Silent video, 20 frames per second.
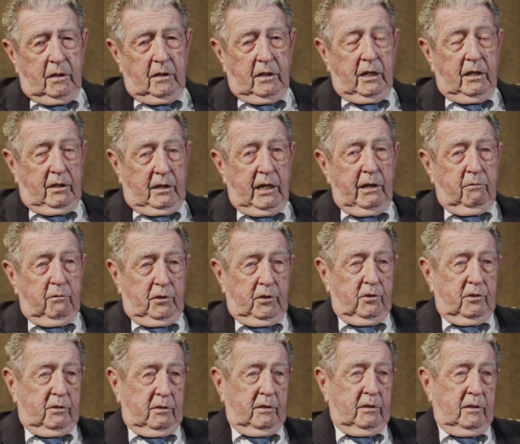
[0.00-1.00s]
that that
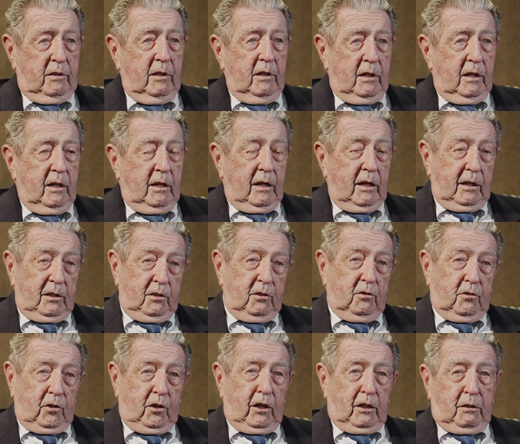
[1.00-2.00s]
was you
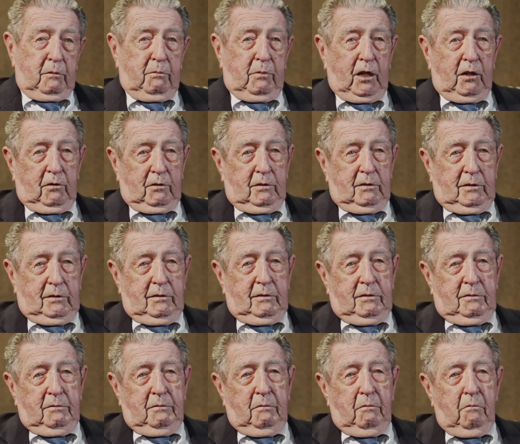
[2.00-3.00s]
talk about
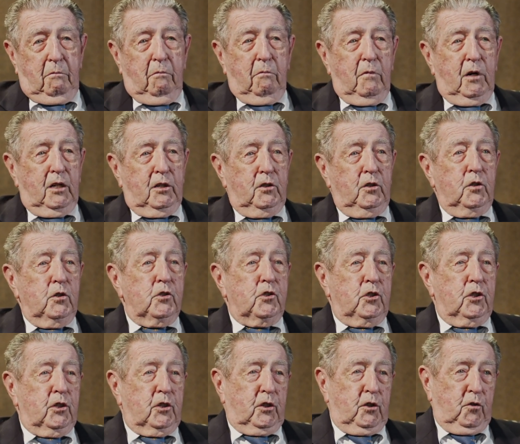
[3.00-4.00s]

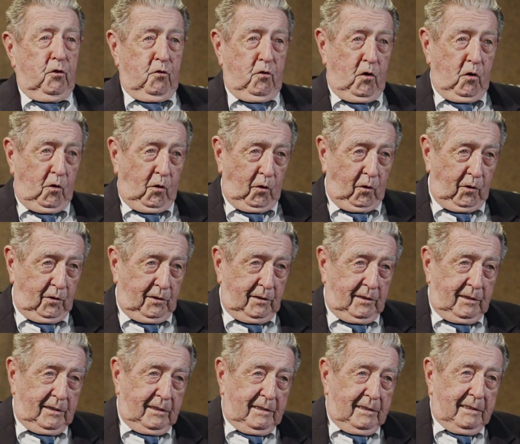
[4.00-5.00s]
minutia control.
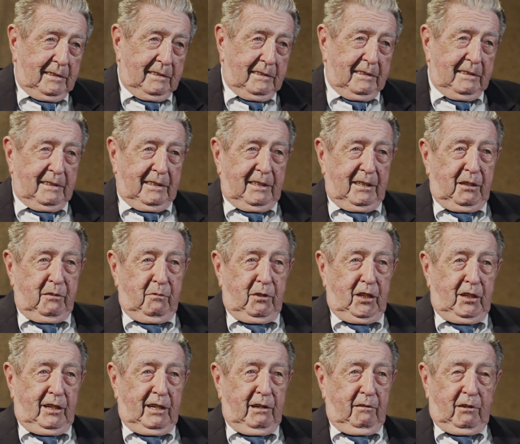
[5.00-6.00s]
I
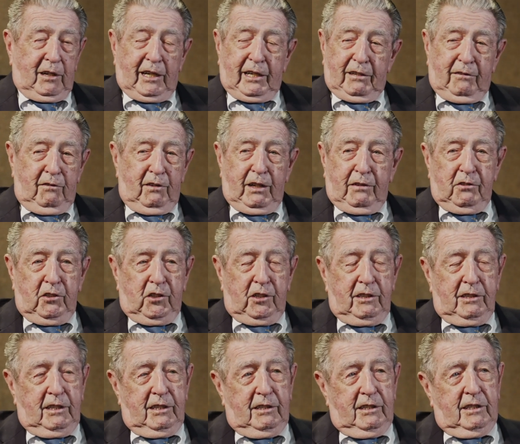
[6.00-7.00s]
mean, that, I had never
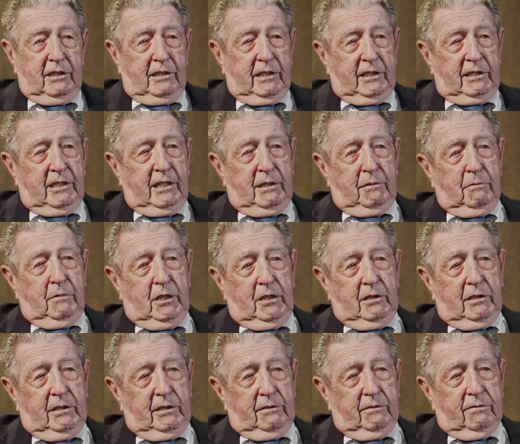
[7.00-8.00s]
seen anything like that in
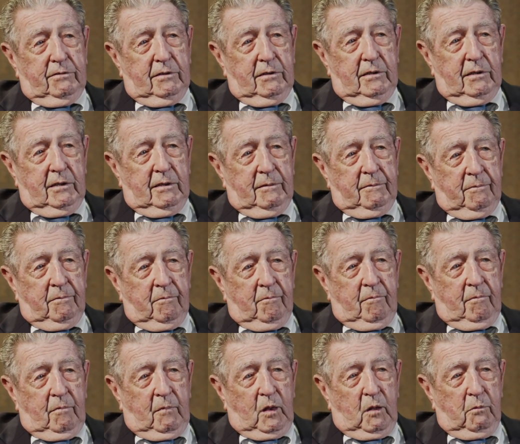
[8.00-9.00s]
my life,
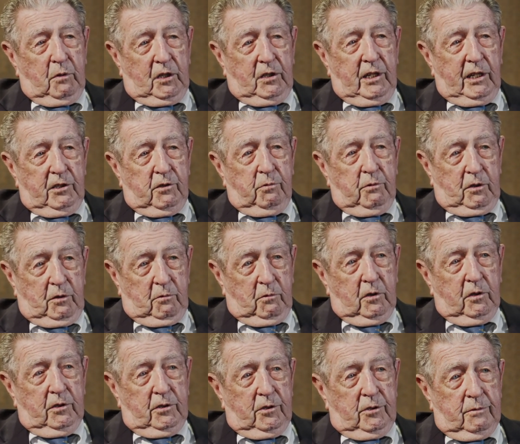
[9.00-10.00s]
but that's what it
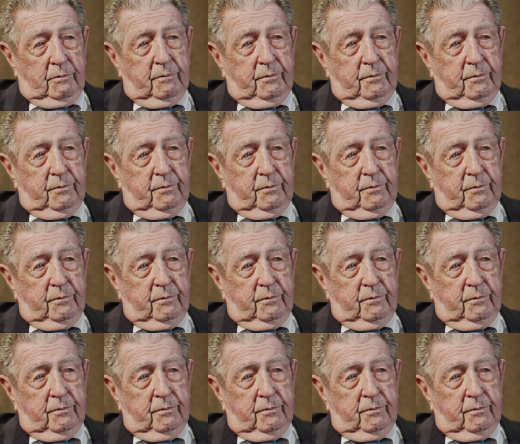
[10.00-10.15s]
was.